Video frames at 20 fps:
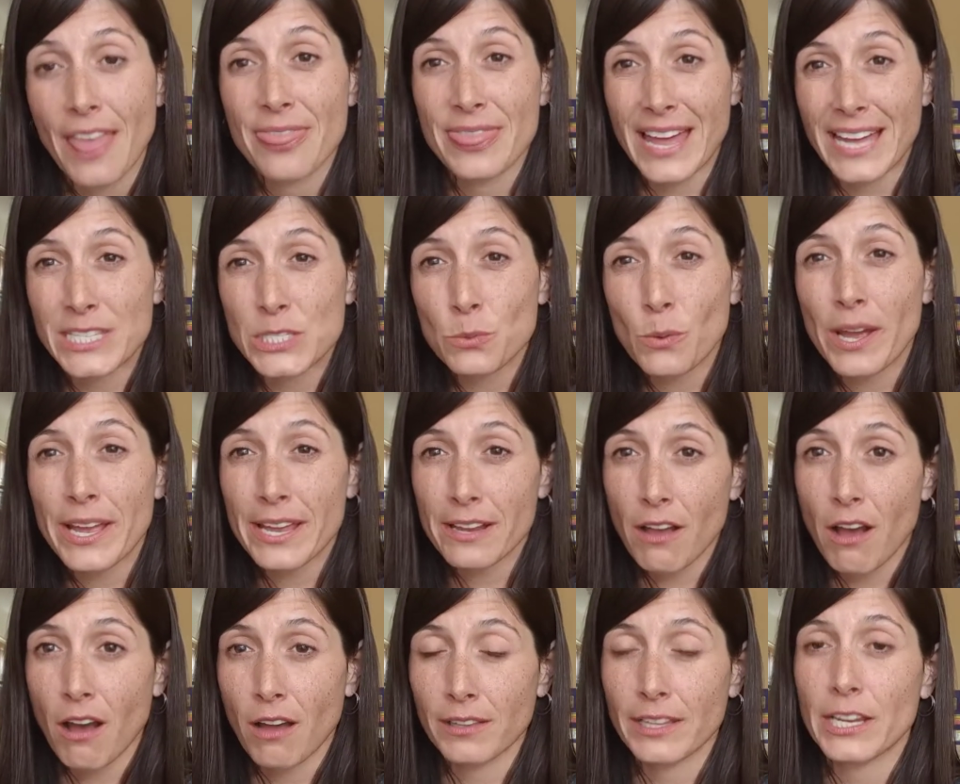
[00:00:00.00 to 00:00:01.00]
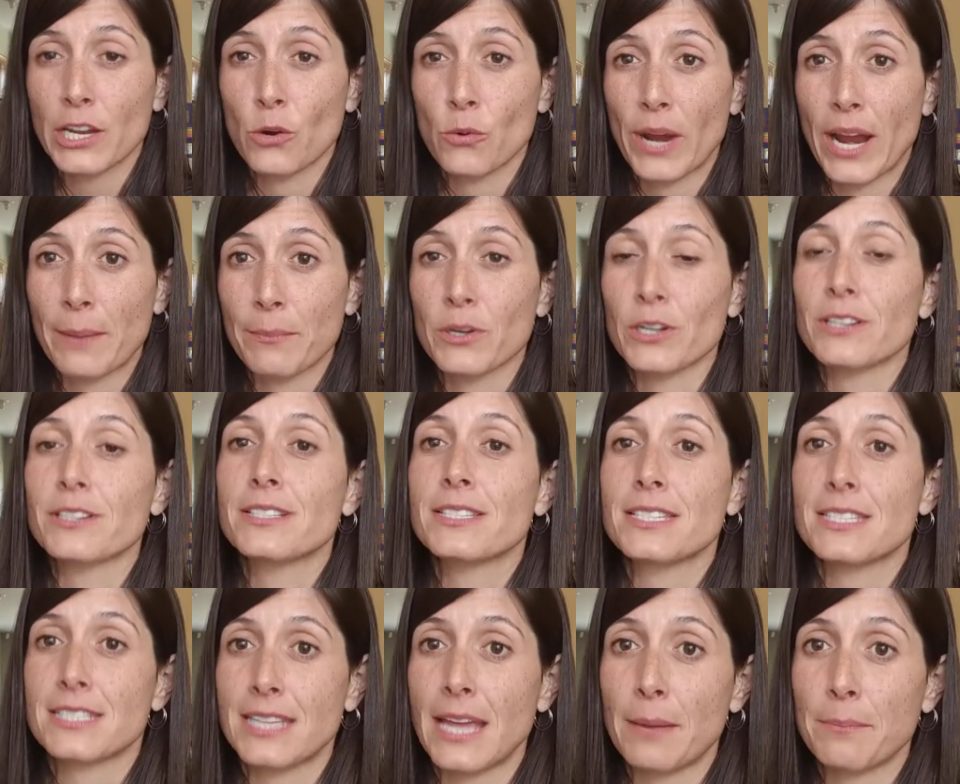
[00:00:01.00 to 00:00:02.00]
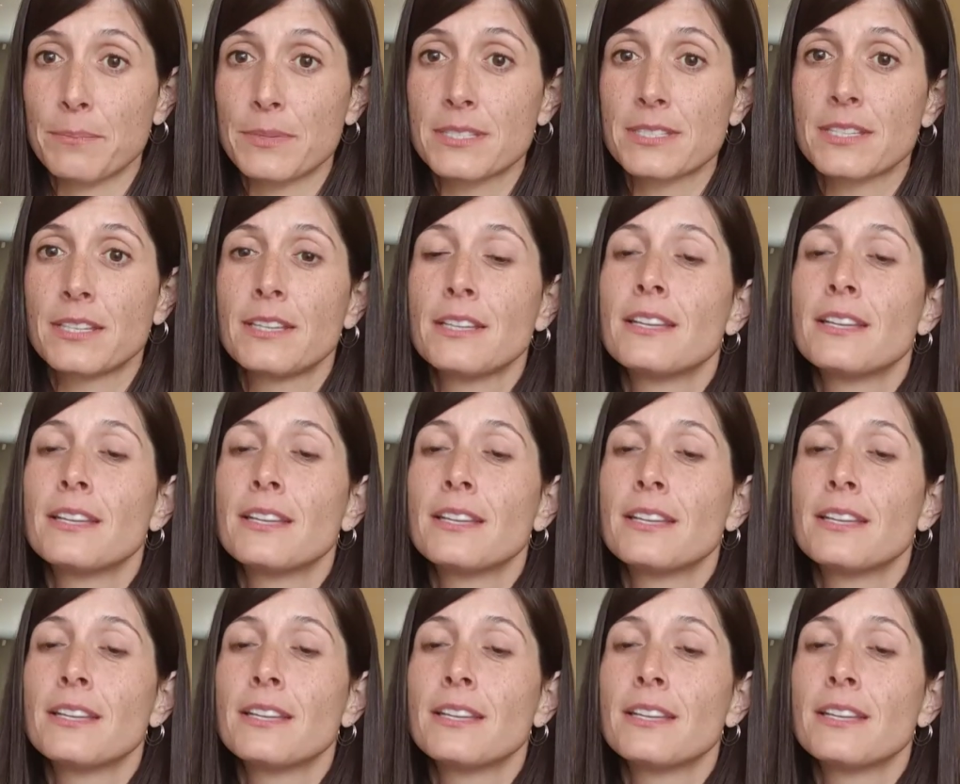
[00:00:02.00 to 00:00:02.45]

and that's why I call it Grammar Steps.